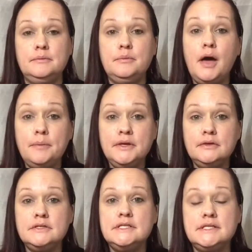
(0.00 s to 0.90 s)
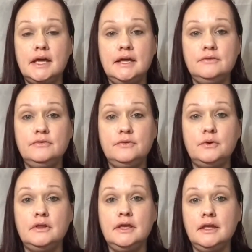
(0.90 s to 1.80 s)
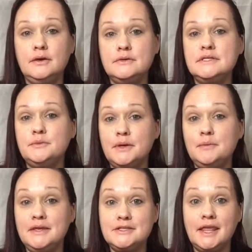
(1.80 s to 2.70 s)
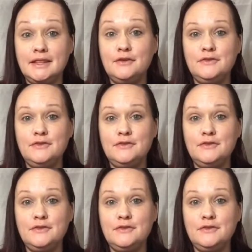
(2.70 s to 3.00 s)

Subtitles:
popular design for the kiddos that want to be like their